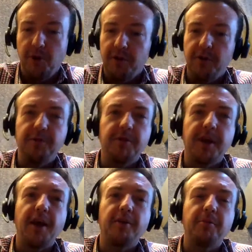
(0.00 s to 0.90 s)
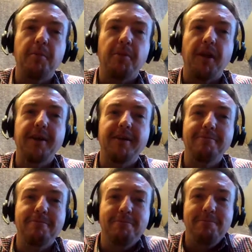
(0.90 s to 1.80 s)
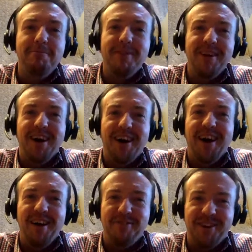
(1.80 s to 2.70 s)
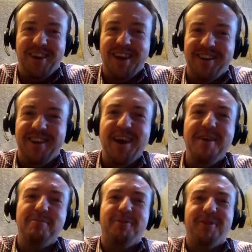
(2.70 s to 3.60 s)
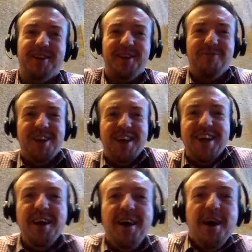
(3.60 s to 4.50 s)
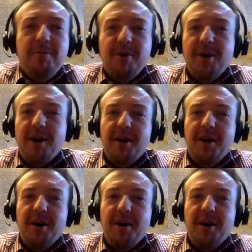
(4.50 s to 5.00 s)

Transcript: rush off to catch my plane. I've got to get to the airport in a minute. But